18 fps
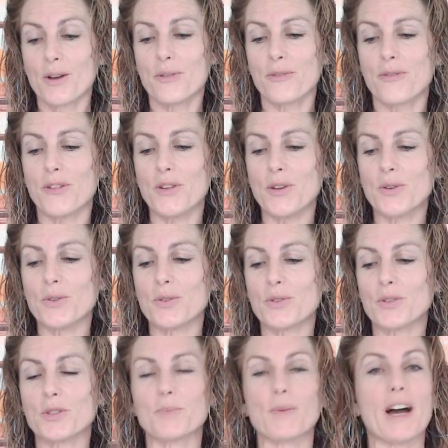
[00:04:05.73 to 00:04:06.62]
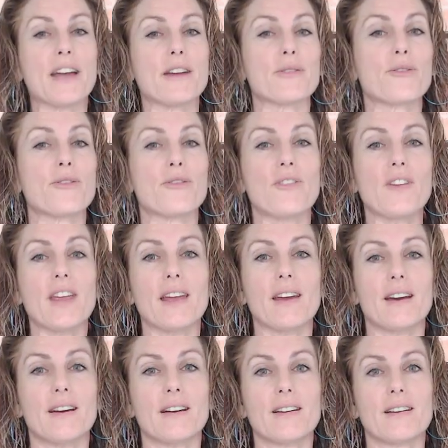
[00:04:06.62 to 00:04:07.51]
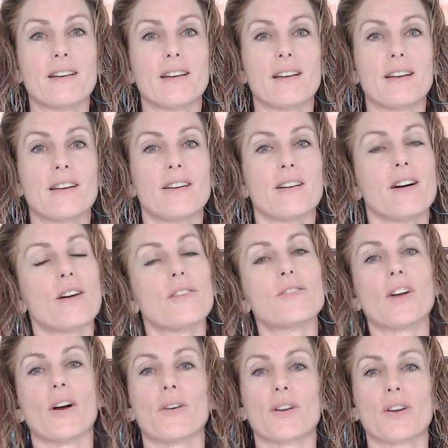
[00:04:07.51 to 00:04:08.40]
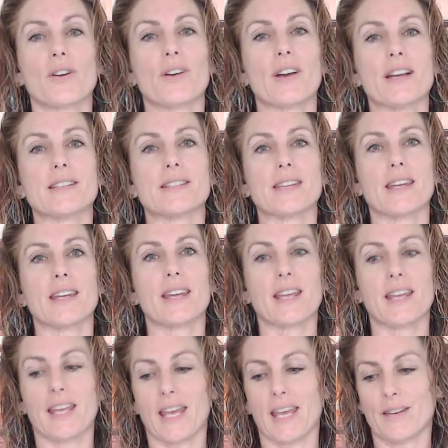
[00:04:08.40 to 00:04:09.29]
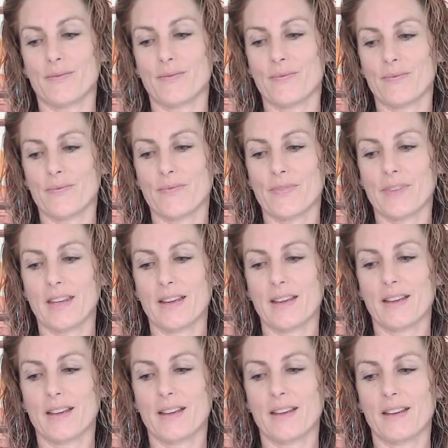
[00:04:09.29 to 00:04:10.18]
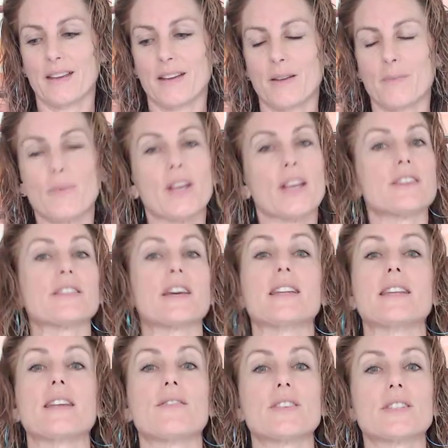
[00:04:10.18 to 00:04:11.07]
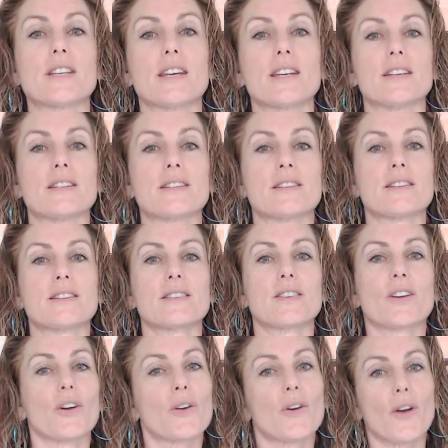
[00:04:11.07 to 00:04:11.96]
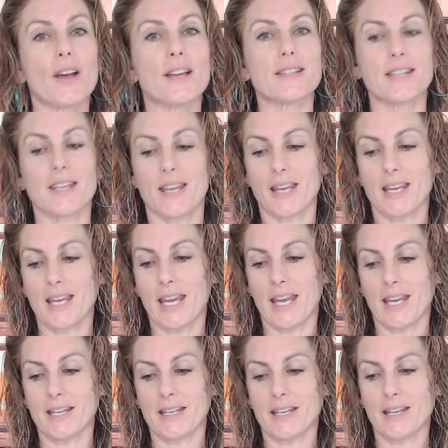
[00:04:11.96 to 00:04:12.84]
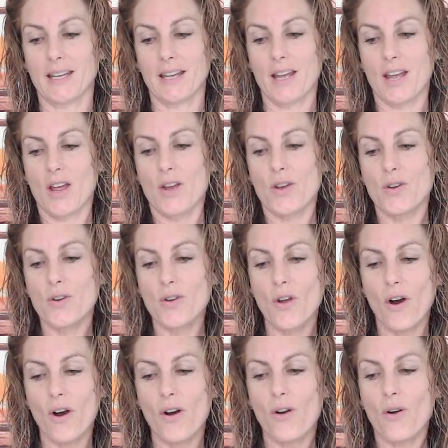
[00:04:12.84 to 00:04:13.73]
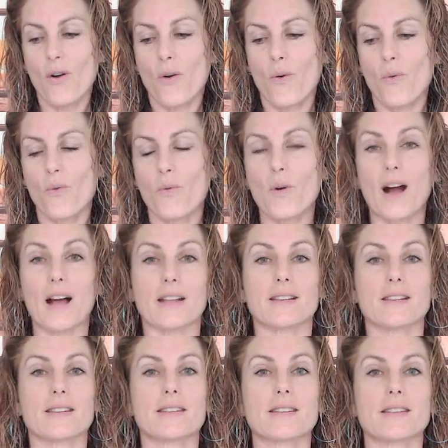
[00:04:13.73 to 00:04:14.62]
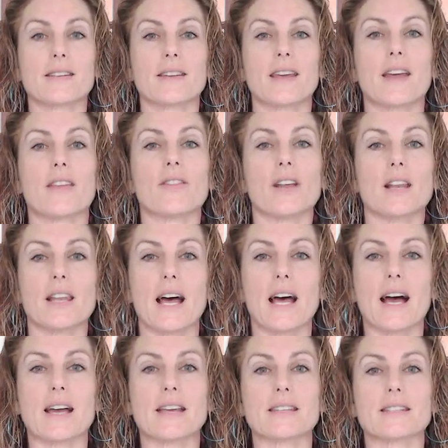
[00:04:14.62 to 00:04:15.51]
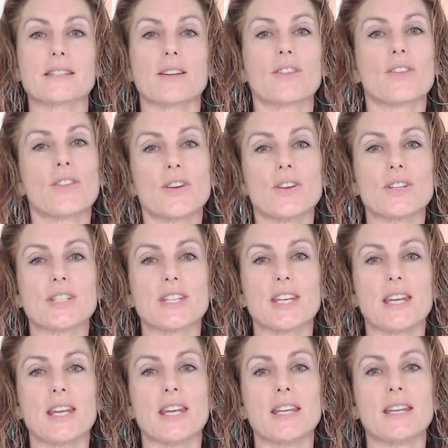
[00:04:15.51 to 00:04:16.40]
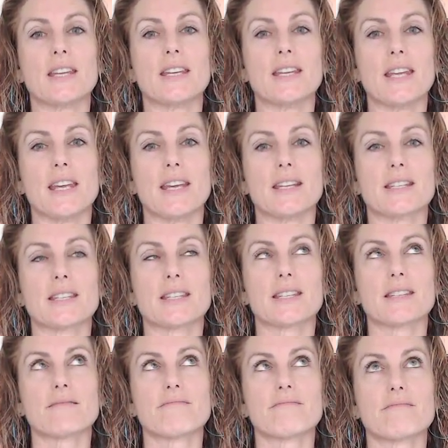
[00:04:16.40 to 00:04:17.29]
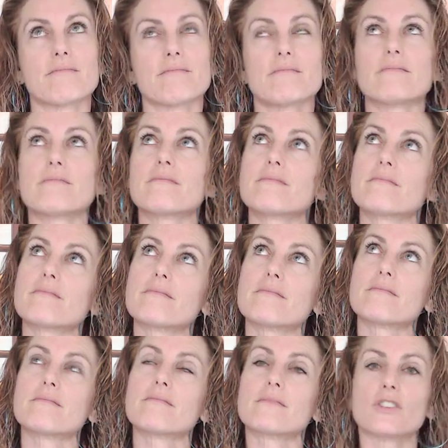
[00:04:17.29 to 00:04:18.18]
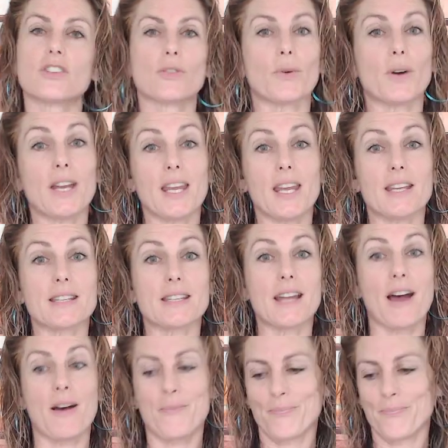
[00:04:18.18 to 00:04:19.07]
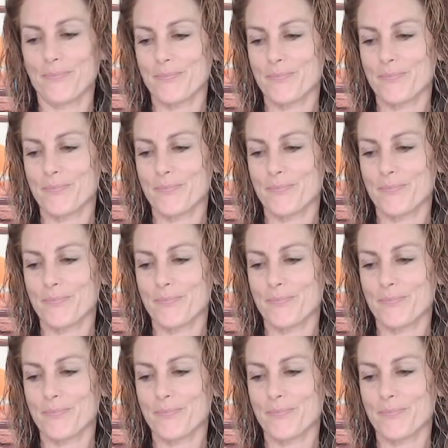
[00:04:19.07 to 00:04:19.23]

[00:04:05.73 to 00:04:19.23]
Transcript: fueled by a fear of going crazy again. Because I never did go crazy again, not once in the last 13 years. 20 years now.